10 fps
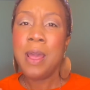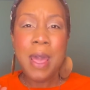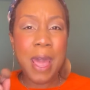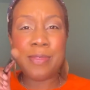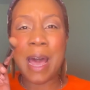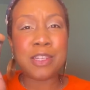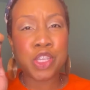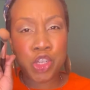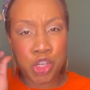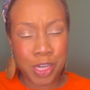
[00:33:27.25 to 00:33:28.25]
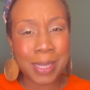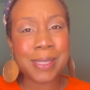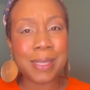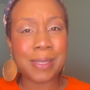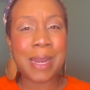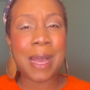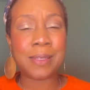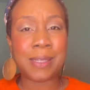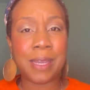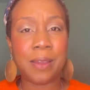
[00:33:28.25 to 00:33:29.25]
And that's just as
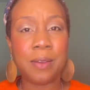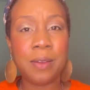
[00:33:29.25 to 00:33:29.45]
nasty.